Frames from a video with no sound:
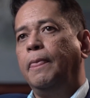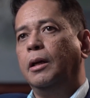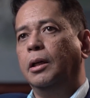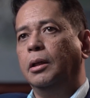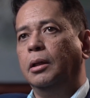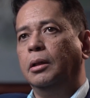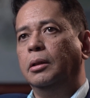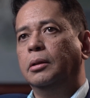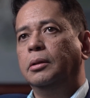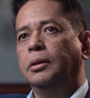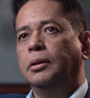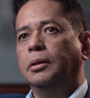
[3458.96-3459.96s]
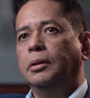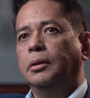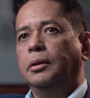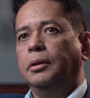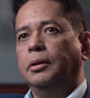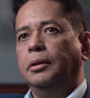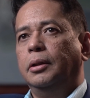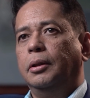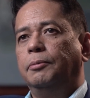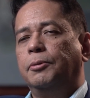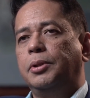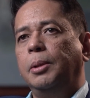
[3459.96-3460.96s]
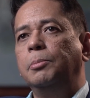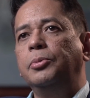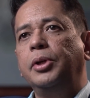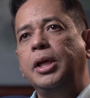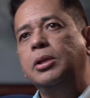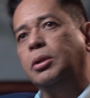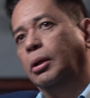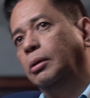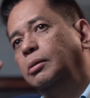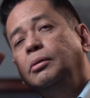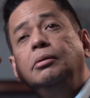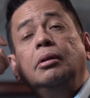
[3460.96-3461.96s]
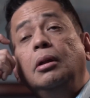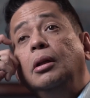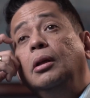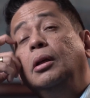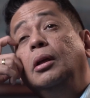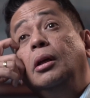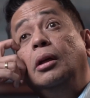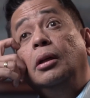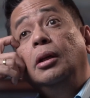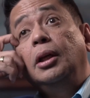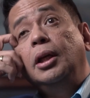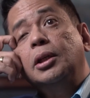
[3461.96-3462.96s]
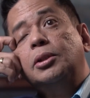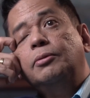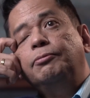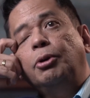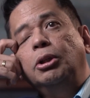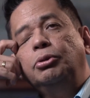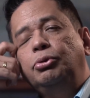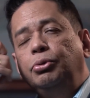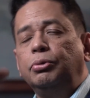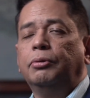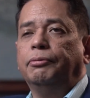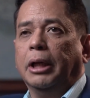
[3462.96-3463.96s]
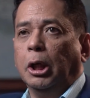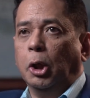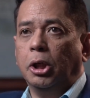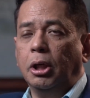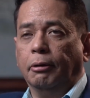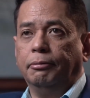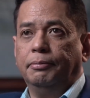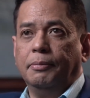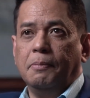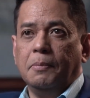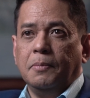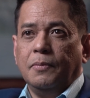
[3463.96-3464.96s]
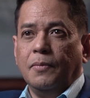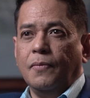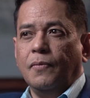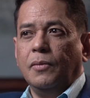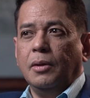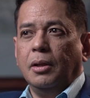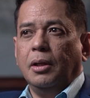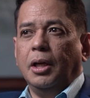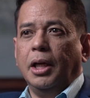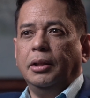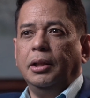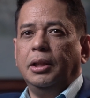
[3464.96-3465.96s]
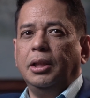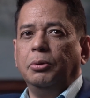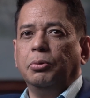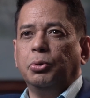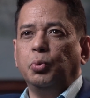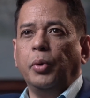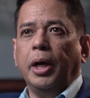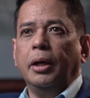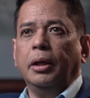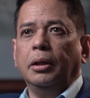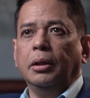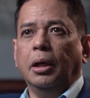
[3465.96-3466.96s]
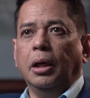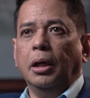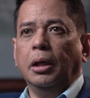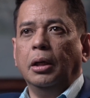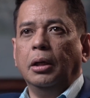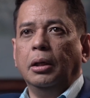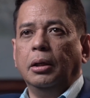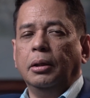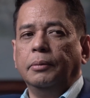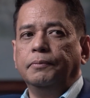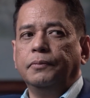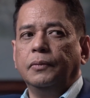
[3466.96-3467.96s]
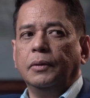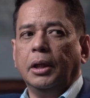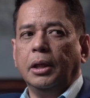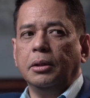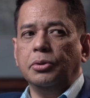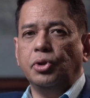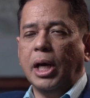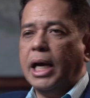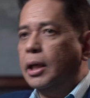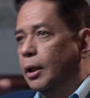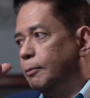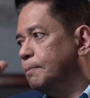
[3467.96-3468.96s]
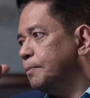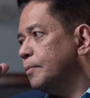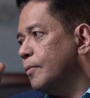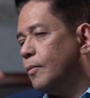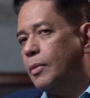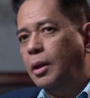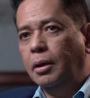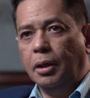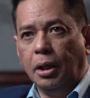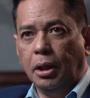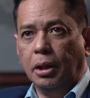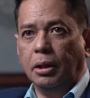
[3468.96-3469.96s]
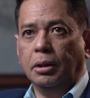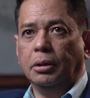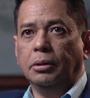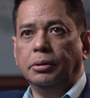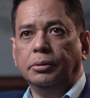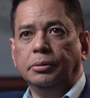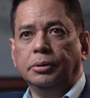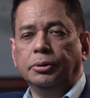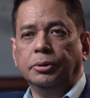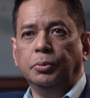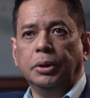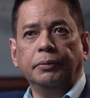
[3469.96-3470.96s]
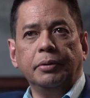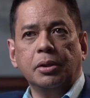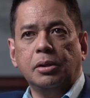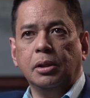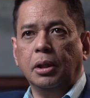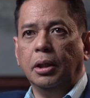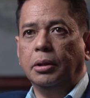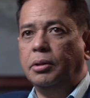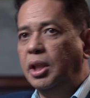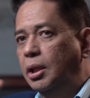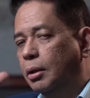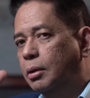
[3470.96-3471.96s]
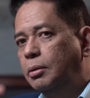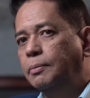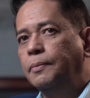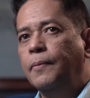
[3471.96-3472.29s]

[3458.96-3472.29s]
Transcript: And for some reason, his front tooth fell off. I think he was wearing like a jacket on one of his teeth.